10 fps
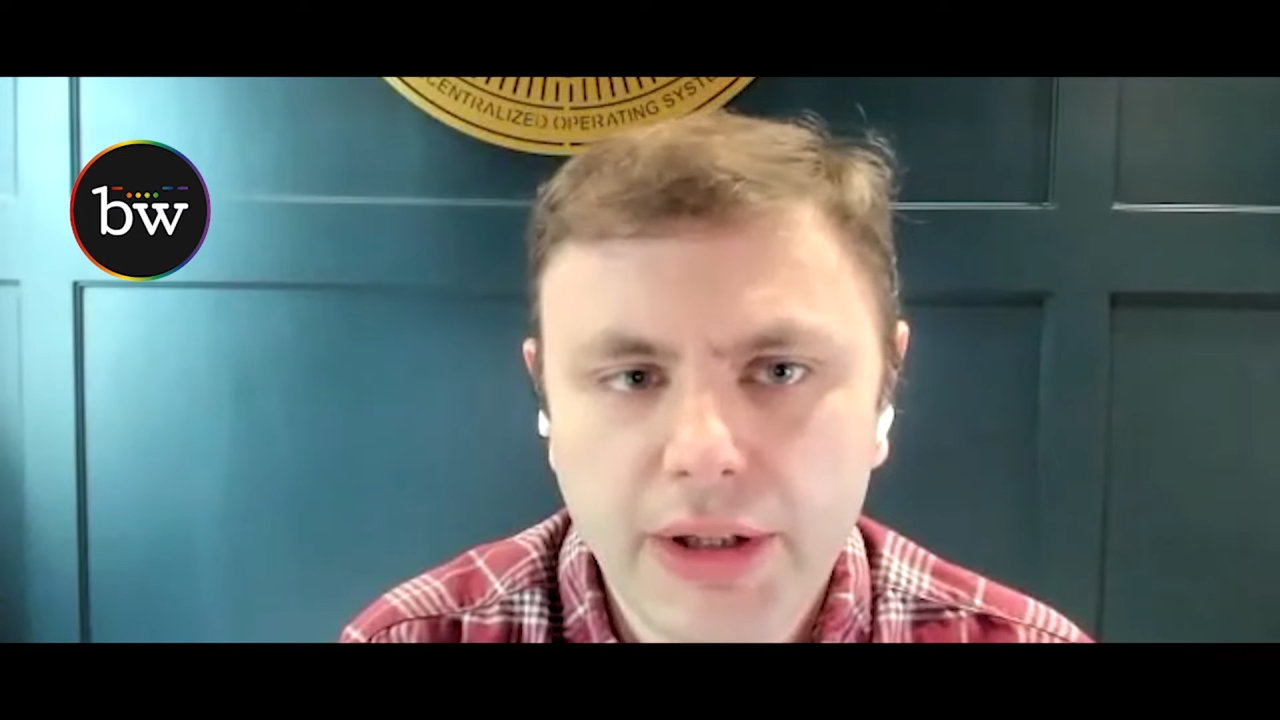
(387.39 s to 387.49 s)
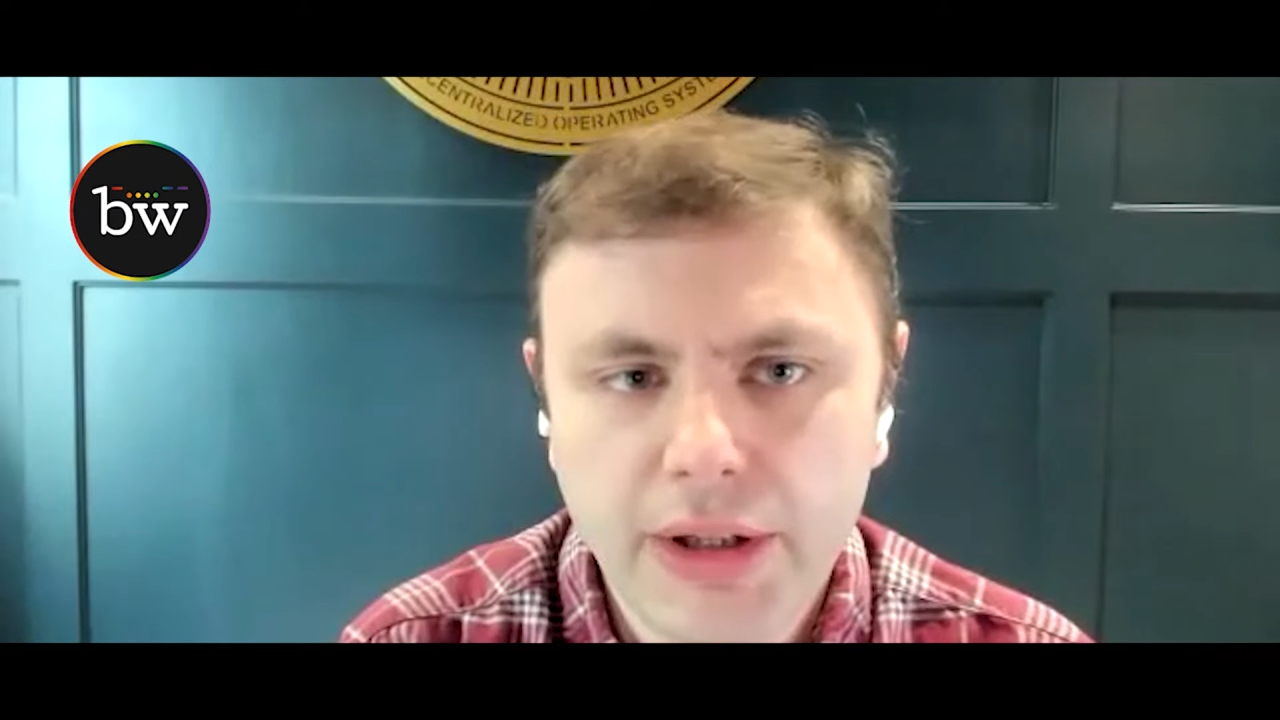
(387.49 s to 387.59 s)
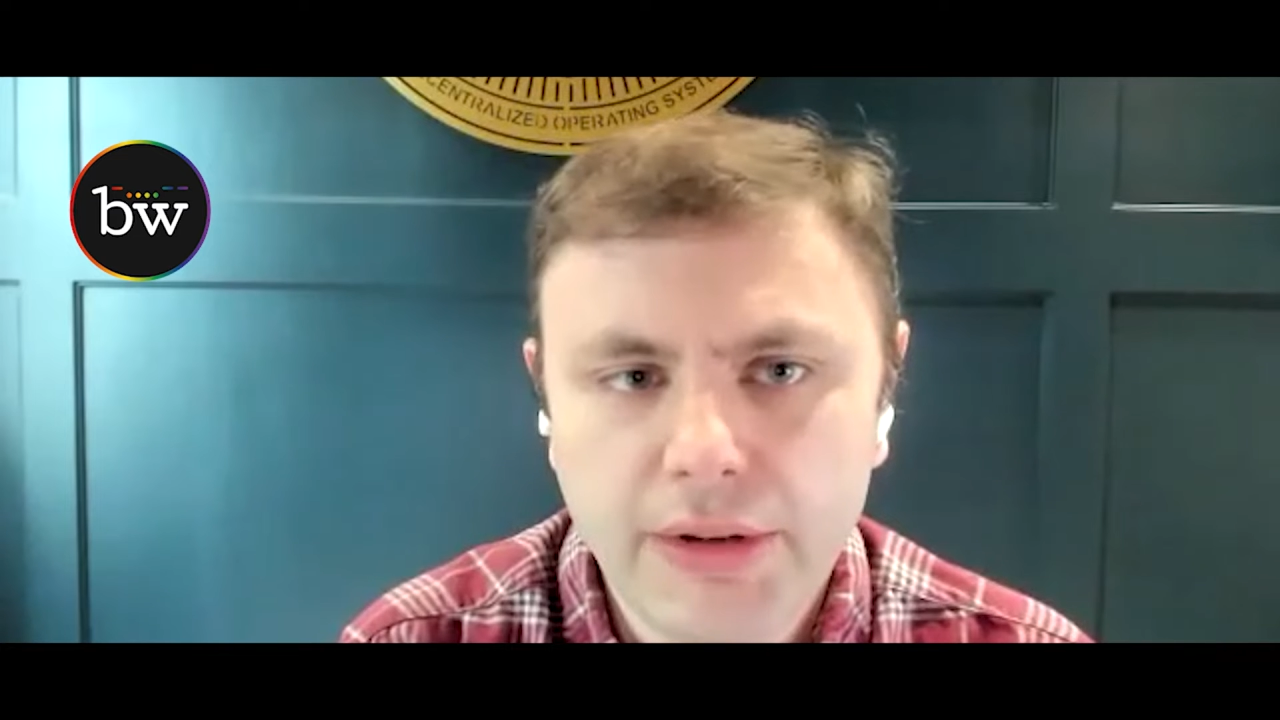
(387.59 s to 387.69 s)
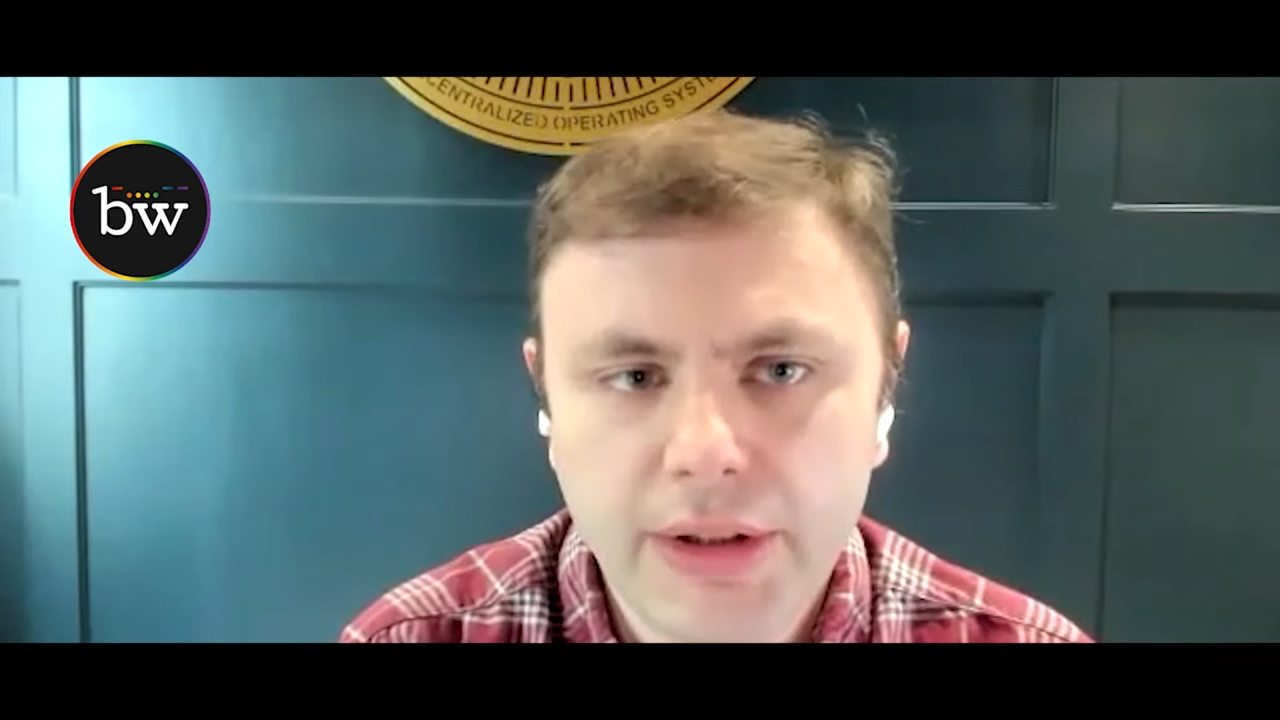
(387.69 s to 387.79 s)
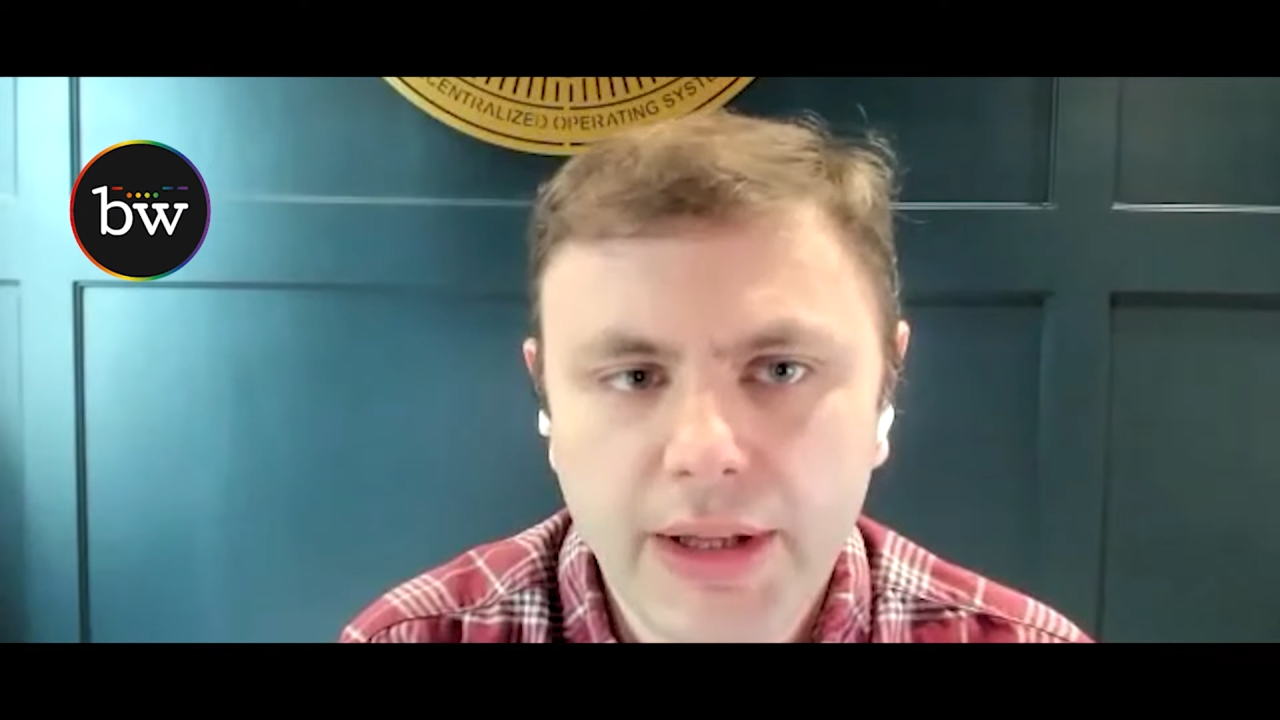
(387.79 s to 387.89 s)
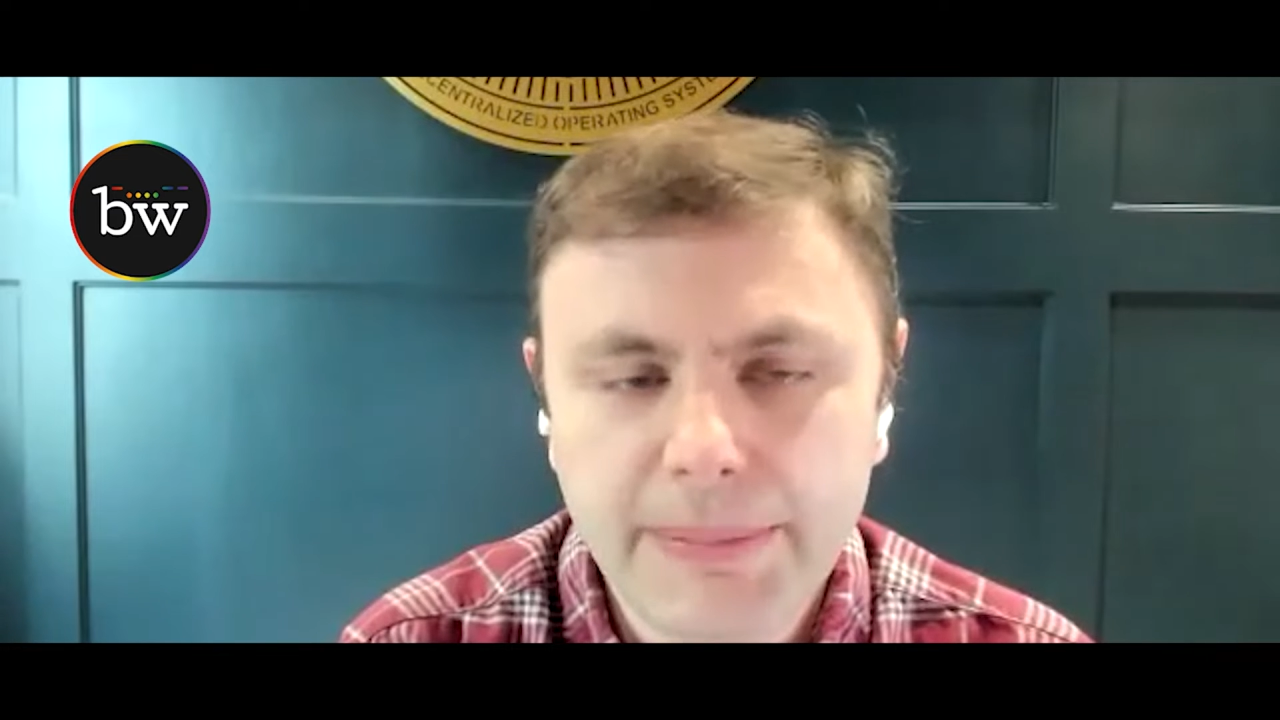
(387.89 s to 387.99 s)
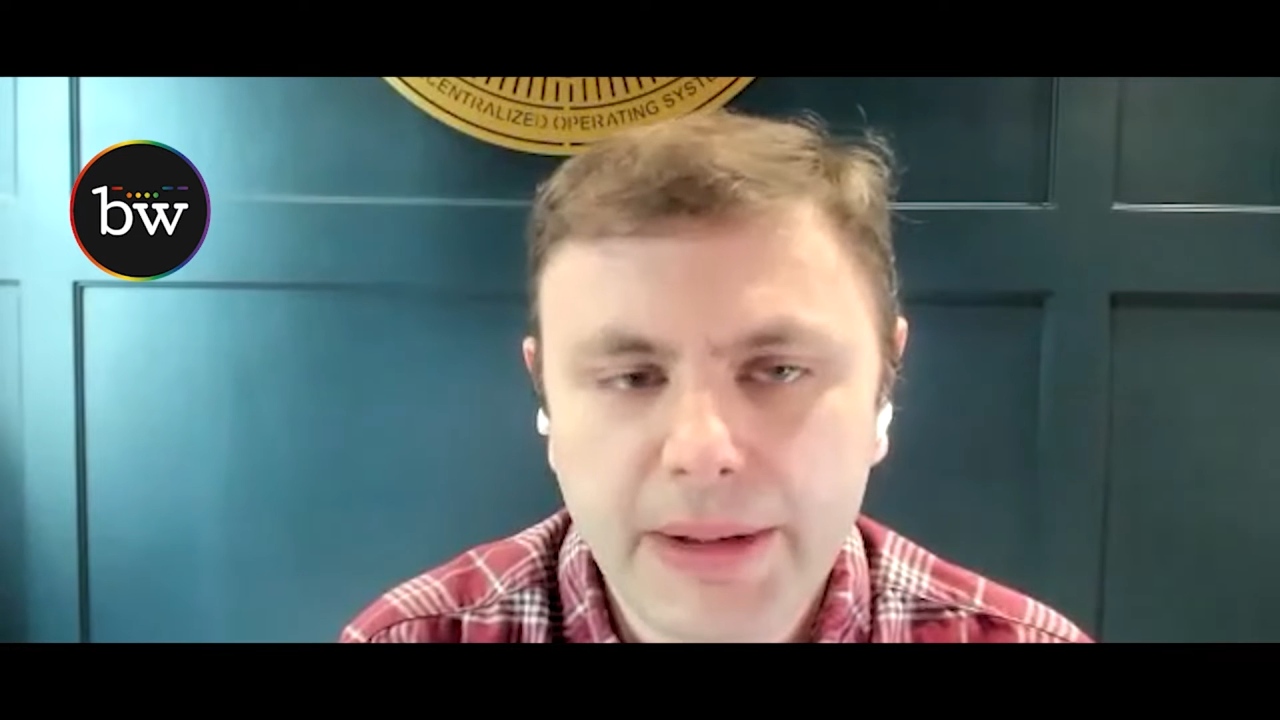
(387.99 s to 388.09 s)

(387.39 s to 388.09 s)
change the